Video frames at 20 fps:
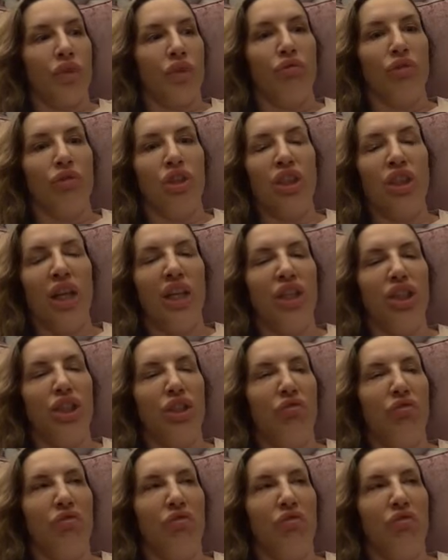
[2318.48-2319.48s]

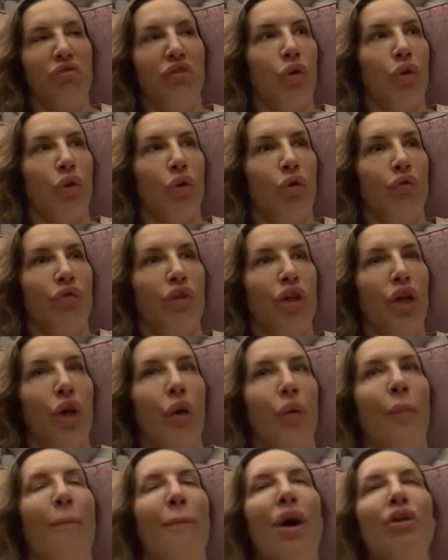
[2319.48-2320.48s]
rejection, fear of, you
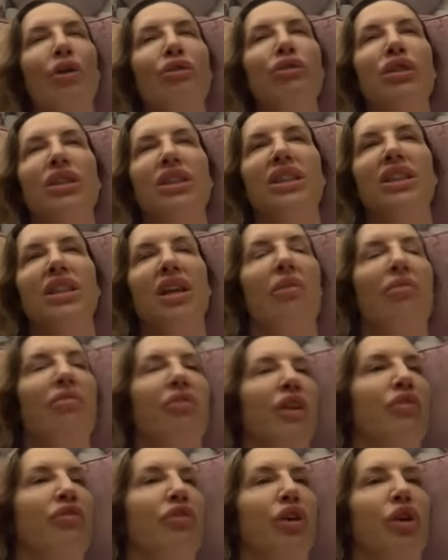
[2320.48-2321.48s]
know, posting
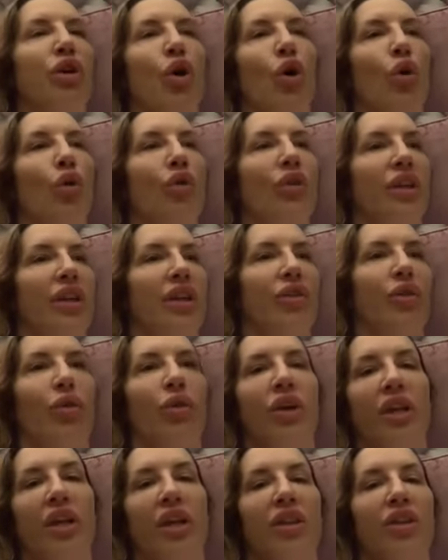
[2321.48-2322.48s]
something for God,
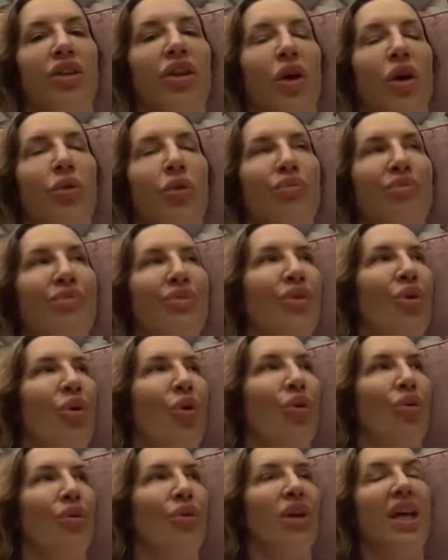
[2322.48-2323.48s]

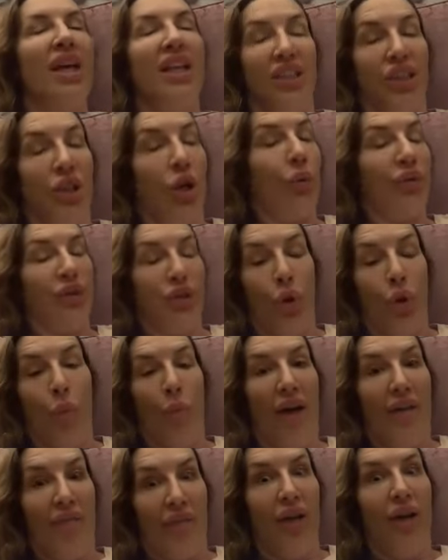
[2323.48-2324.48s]
it's not
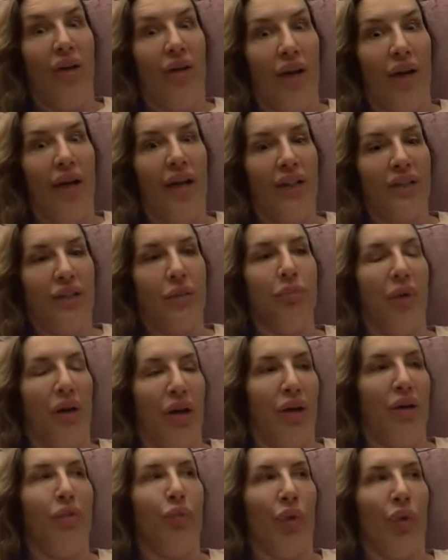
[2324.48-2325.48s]
about the likes,
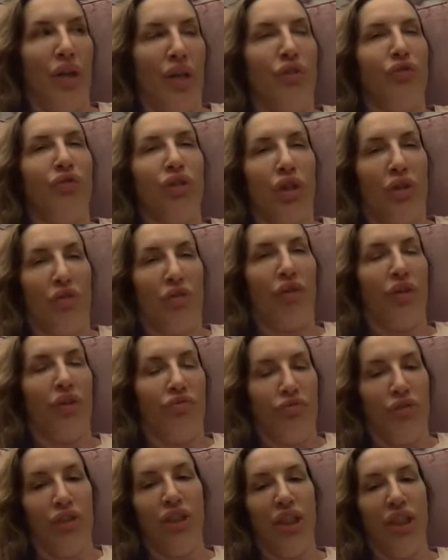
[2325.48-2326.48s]
but when you've suffered
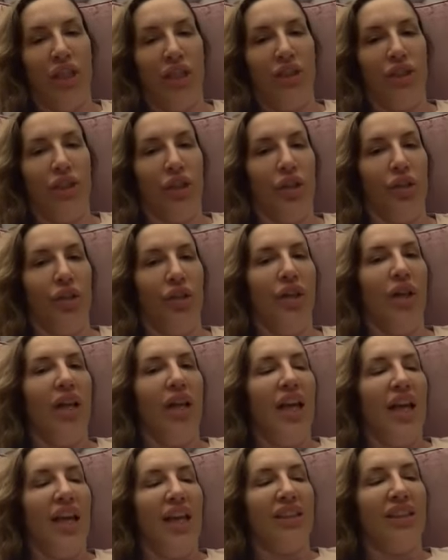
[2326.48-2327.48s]
rejection,
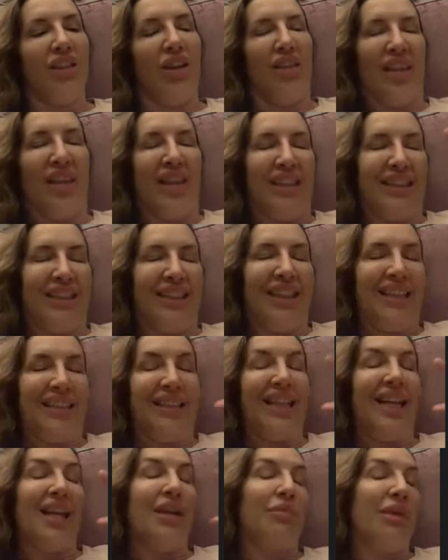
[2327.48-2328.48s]
it's like these things,
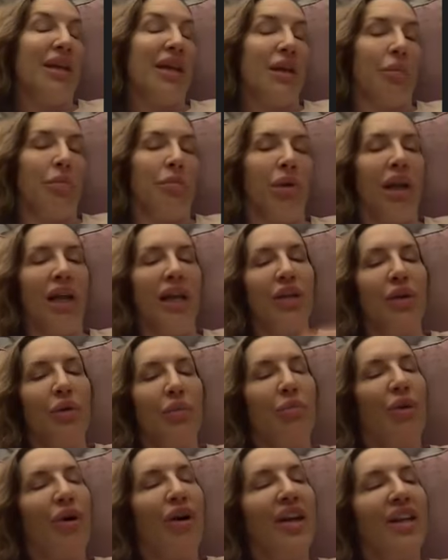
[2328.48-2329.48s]
the enemy can plague your
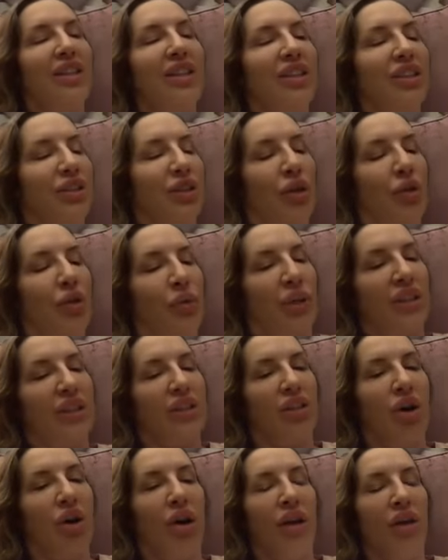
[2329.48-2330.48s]
mind. So it's
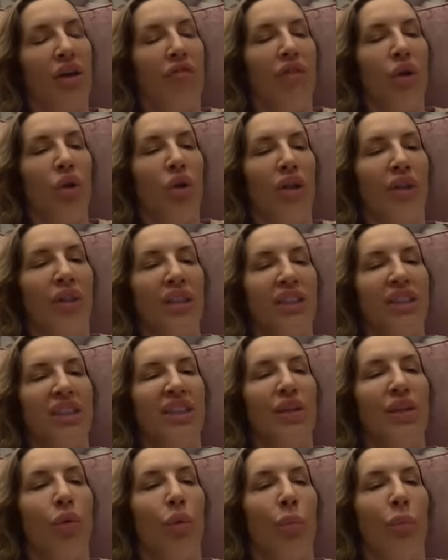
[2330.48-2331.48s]
kind of, I feel like there's
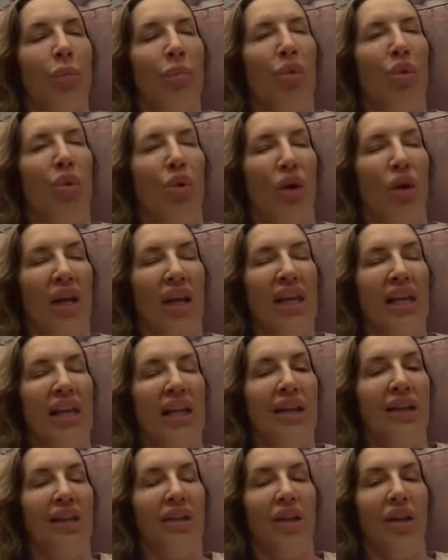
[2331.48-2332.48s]
still more
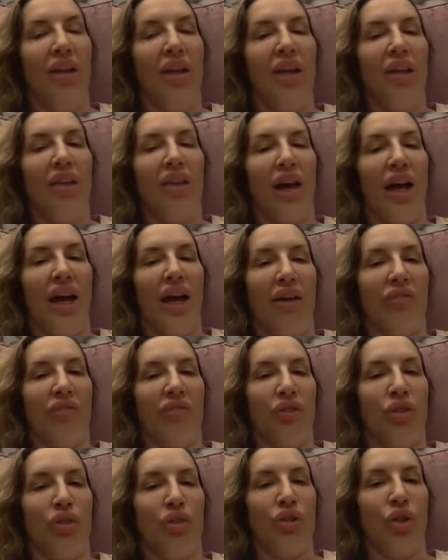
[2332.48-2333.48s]
healing that I have
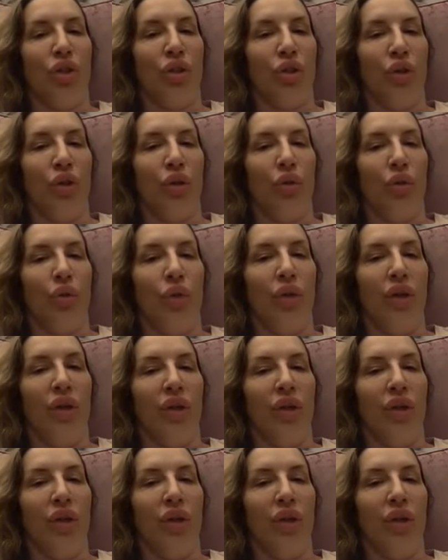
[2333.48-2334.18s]
to do